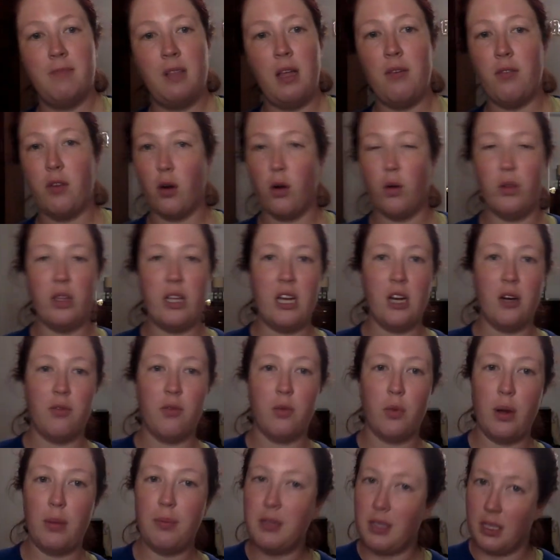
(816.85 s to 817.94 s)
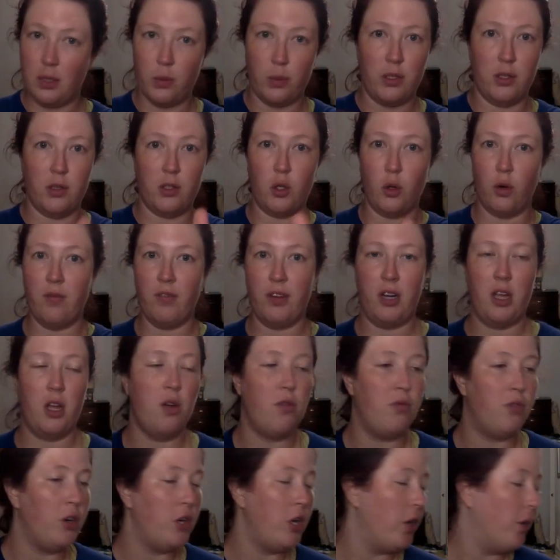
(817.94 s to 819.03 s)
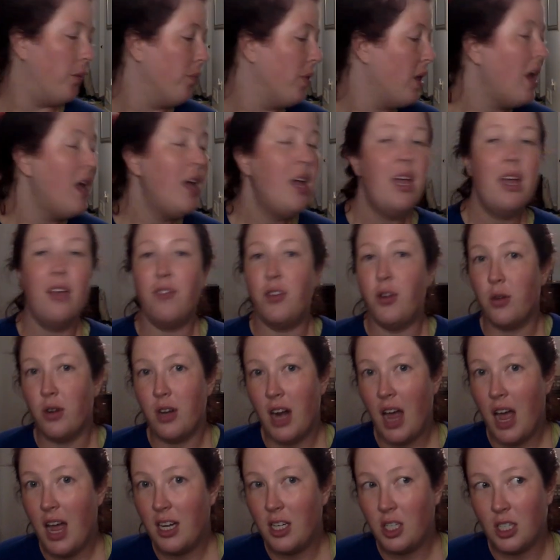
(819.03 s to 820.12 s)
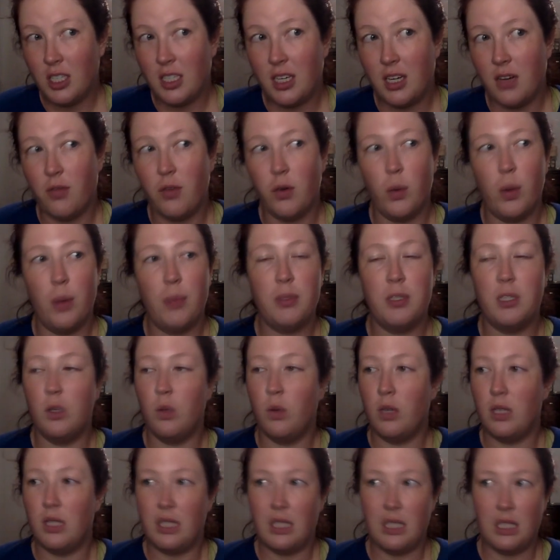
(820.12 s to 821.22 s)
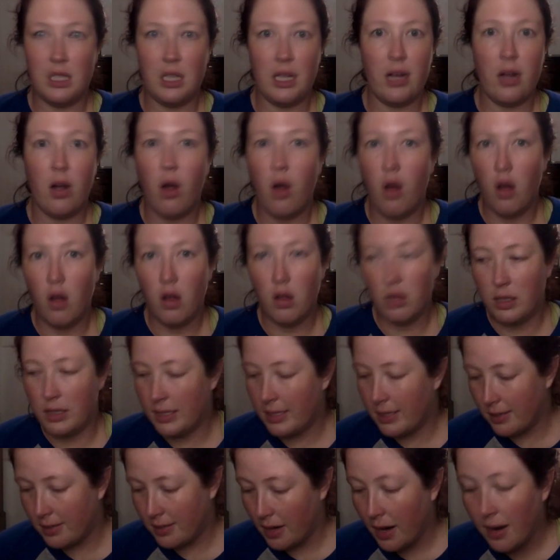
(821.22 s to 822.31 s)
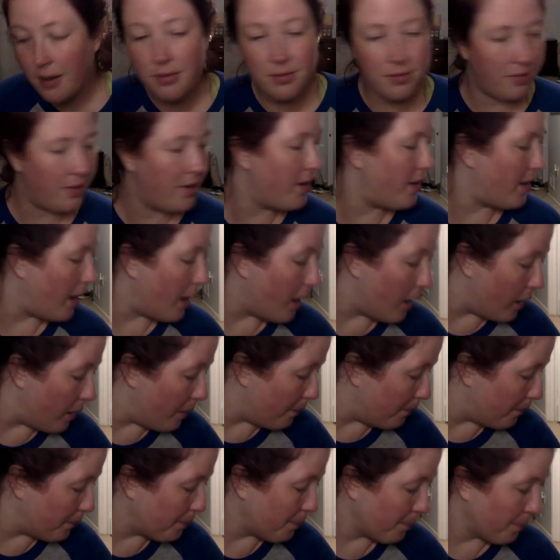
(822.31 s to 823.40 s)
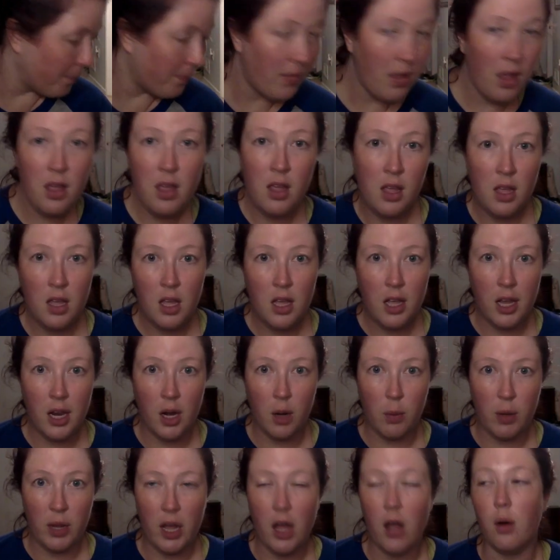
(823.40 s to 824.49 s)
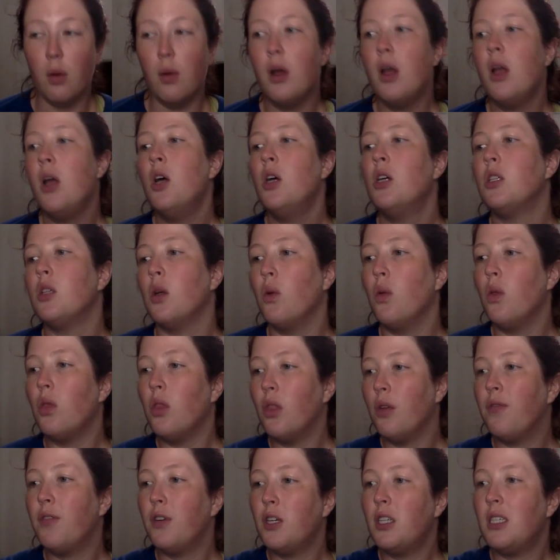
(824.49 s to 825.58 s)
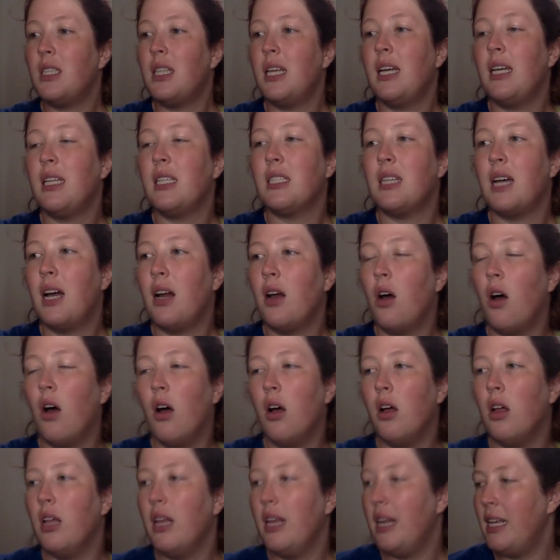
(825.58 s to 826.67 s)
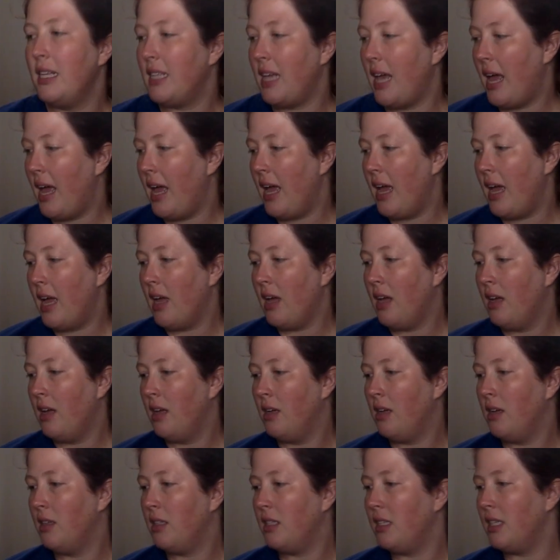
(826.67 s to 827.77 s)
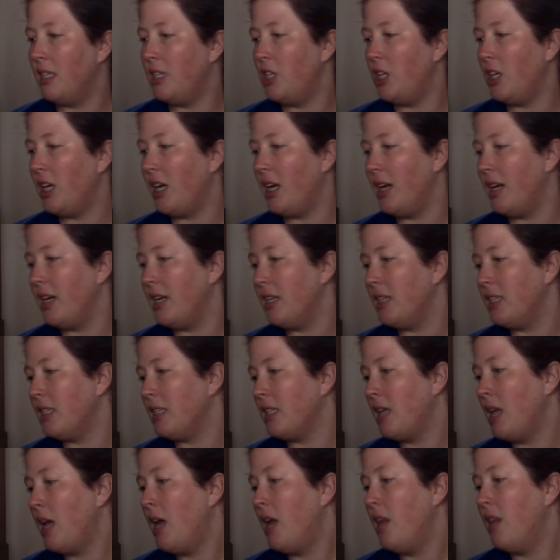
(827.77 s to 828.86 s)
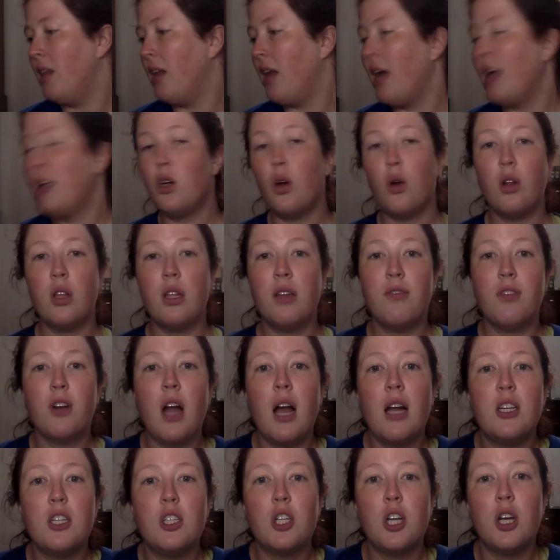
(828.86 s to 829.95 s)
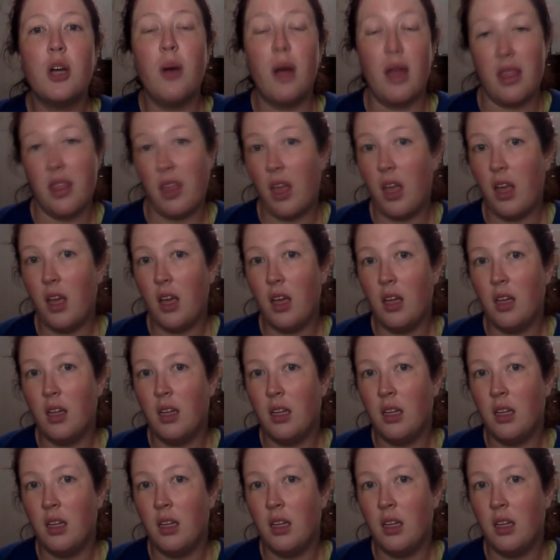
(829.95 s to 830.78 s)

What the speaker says: If you're only here for WIPs, this was a short video for you. If you're not just here for WIPs and you want to see haul and stuff, here we go. So the first thing is not haul, it is a Stitchy Kindness that I totally forgot to show, I think,